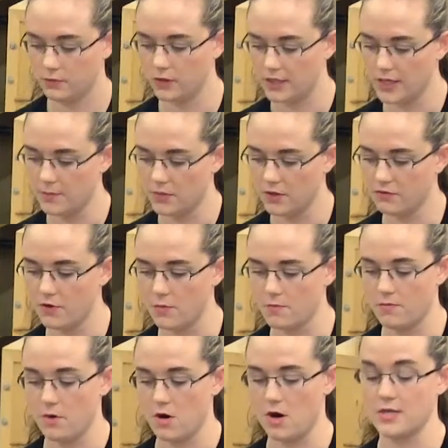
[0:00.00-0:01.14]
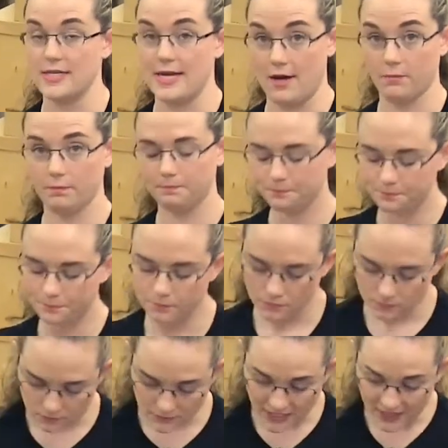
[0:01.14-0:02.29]
we'll keep the footbar down.
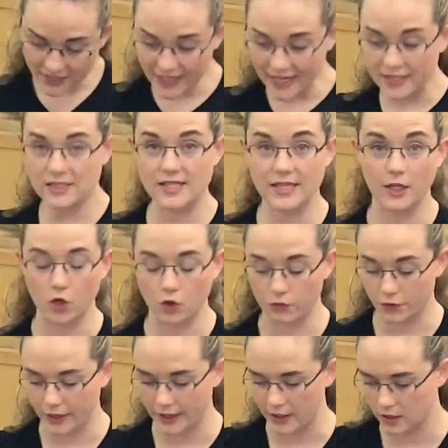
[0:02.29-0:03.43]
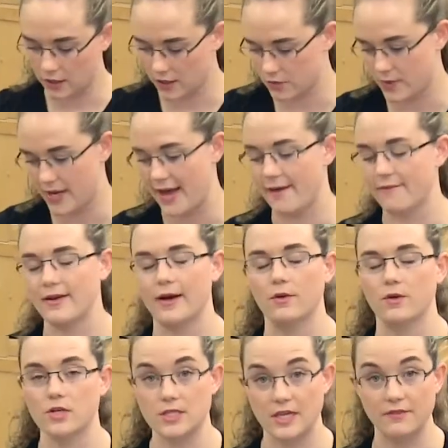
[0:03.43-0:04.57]
The next thing over here is we have
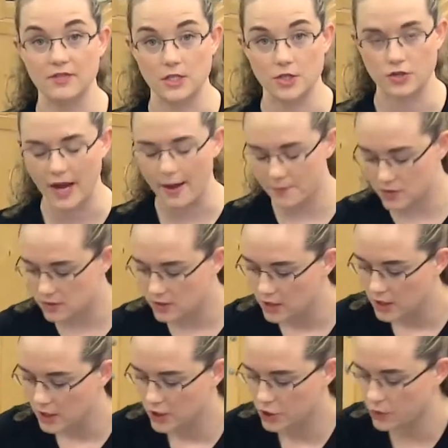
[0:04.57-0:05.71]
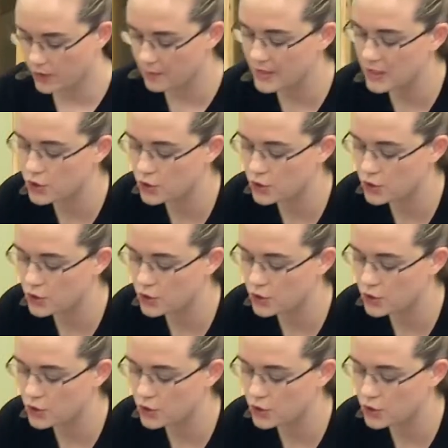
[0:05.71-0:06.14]
our safety straps. So you want to make